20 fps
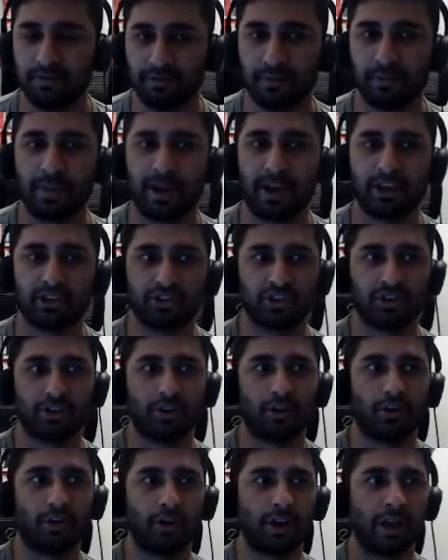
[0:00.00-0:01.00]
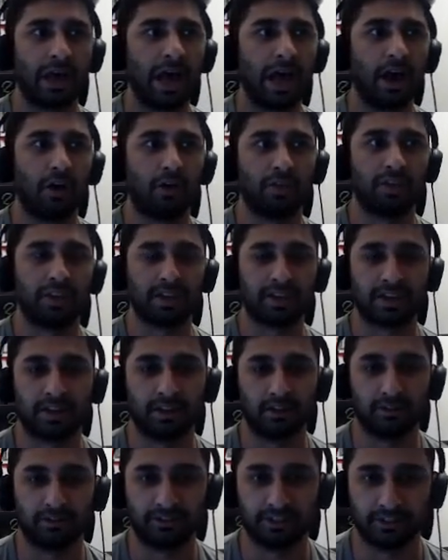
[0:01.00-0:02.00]
information on how the
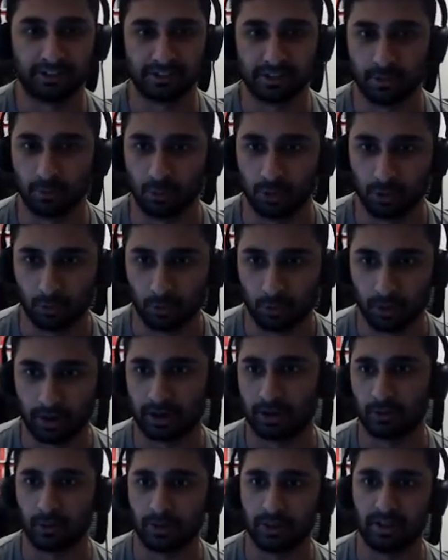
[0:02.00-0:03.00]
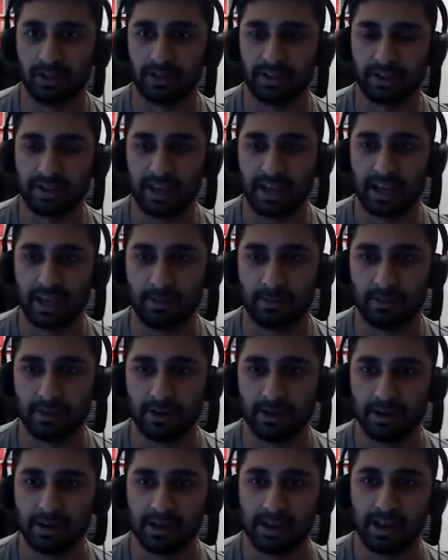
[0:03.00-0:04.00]
guild system will work within the game,
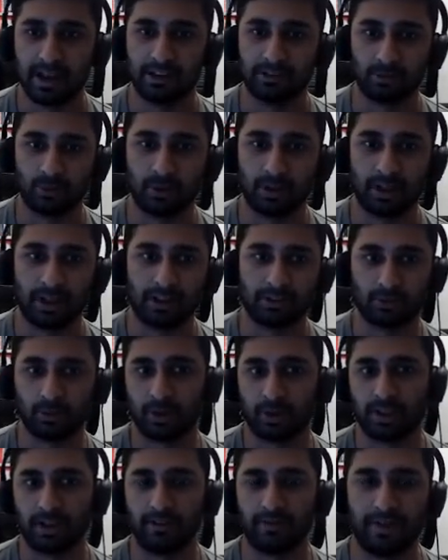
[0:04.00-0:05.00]
as well as what the